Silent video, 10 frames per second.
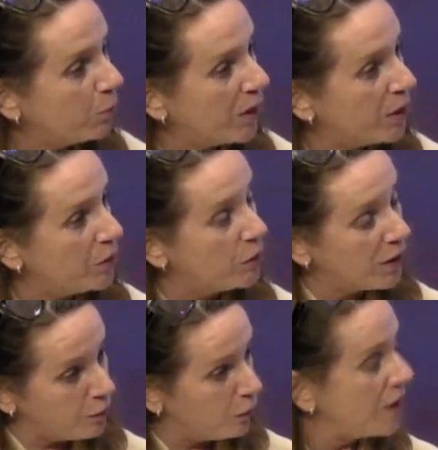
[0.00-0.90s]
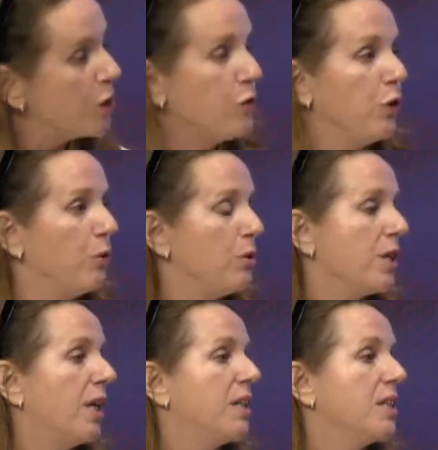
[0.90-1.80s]
when in interviews
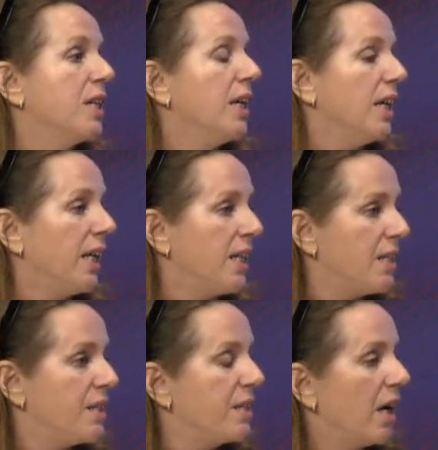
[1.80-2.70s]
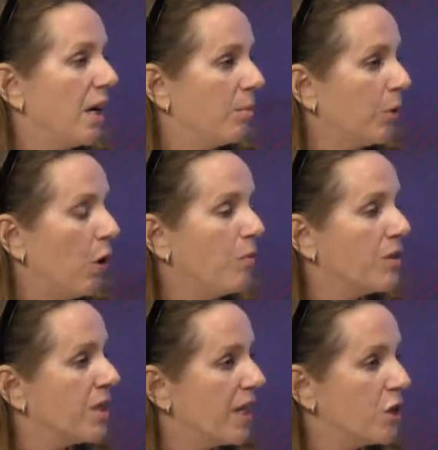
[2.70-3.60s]
and in um,
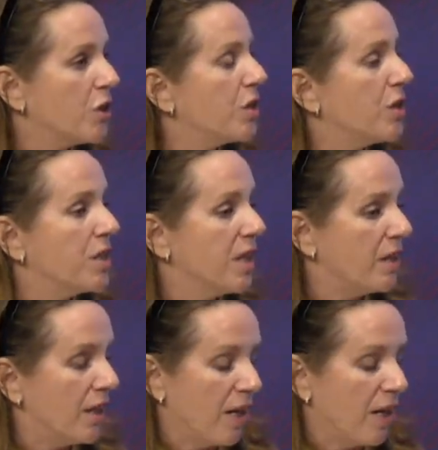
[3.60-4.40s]
conversations that.